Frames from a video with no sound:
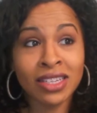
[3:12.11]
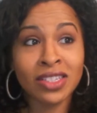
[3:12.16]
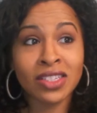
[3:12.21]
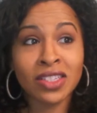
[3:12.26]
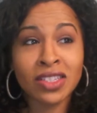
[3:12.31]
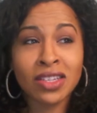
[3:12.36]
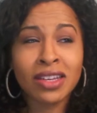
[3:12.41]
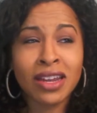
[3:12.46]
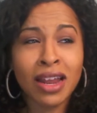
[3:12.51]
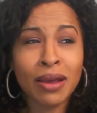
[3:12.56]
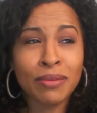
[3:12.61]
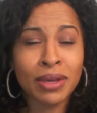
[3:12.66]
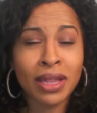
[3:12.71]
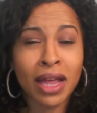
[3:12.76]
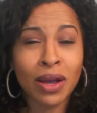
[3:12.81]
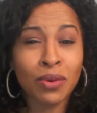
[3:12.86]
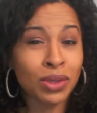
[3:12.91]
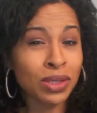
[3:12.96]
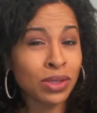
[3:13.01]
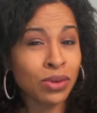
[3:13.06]
He's just looking at me
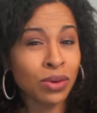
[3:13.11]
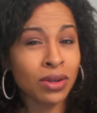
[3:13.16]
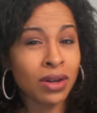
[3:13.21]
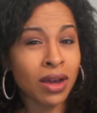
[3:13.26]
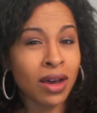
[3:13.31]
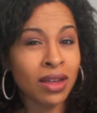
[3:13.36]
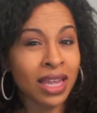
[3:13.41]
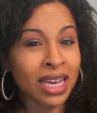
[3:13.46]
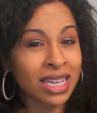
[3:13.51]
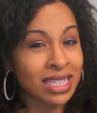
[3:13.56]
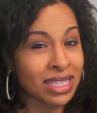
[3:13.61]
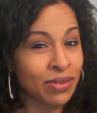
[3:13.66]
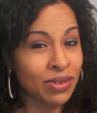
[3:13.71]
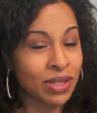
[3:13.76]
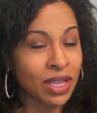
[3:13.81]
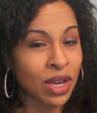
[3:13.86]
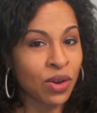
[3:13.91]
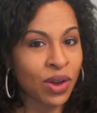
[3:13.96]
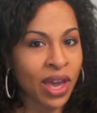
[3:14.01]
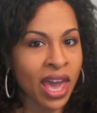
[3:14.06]
like, what's going on? Like, is
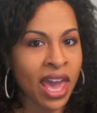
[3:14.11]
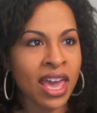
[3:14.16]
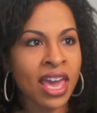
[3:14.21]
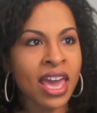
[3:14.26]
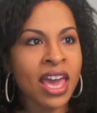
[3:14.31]
everything okay?